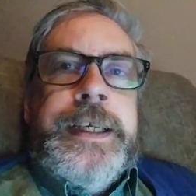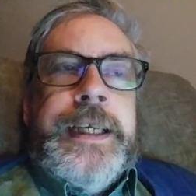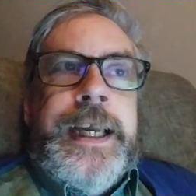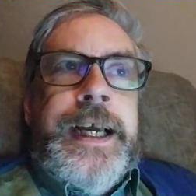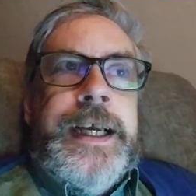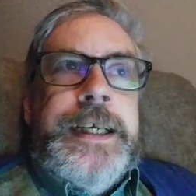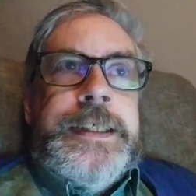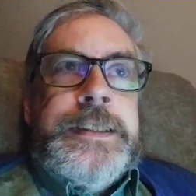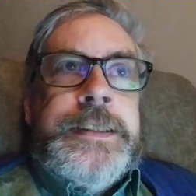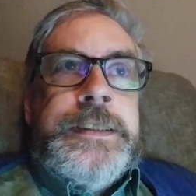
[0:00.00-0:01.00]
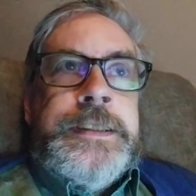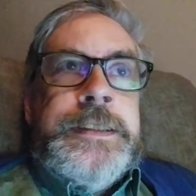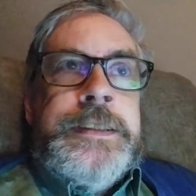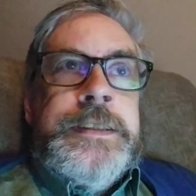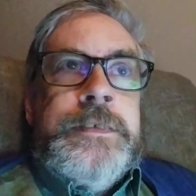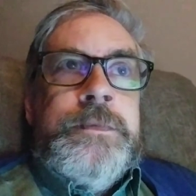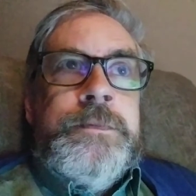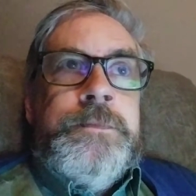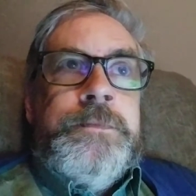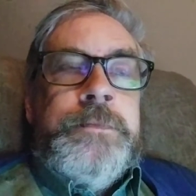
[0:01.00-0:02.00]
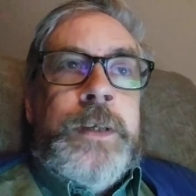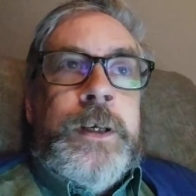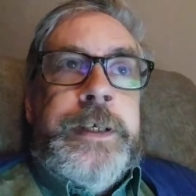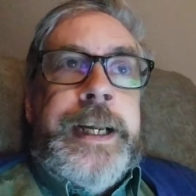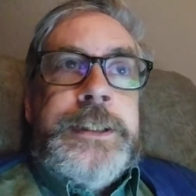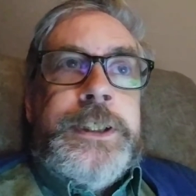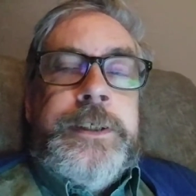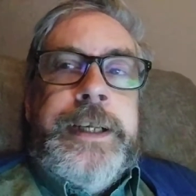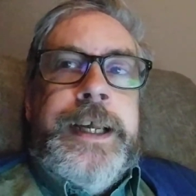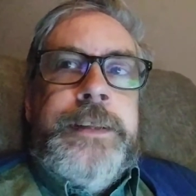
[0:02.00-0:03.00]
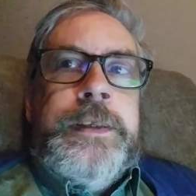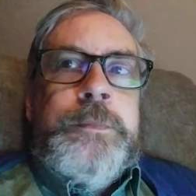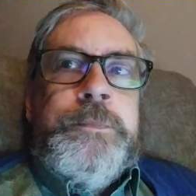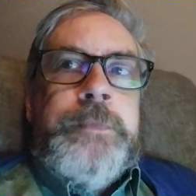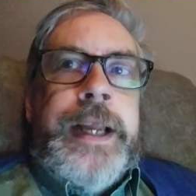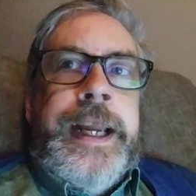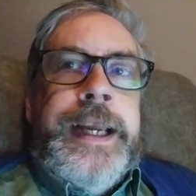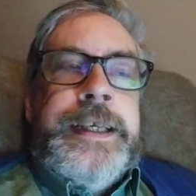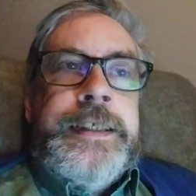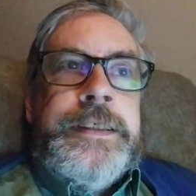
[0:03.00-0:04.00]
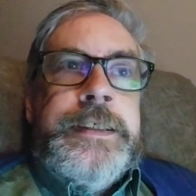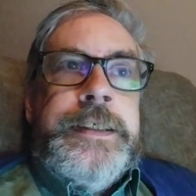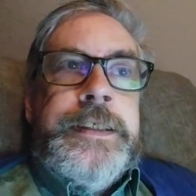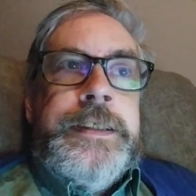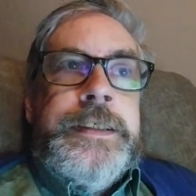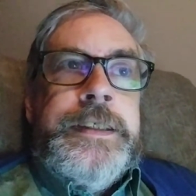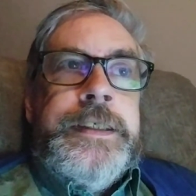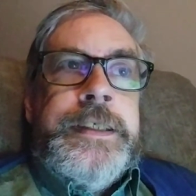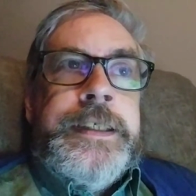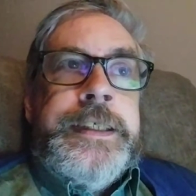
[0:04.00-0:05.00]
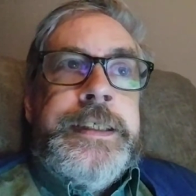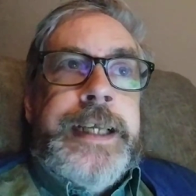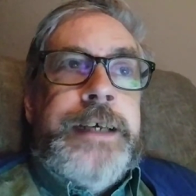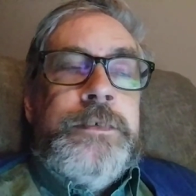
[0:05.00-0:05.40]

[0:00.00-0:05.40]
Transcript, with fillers: uh, our national anthem. And he's out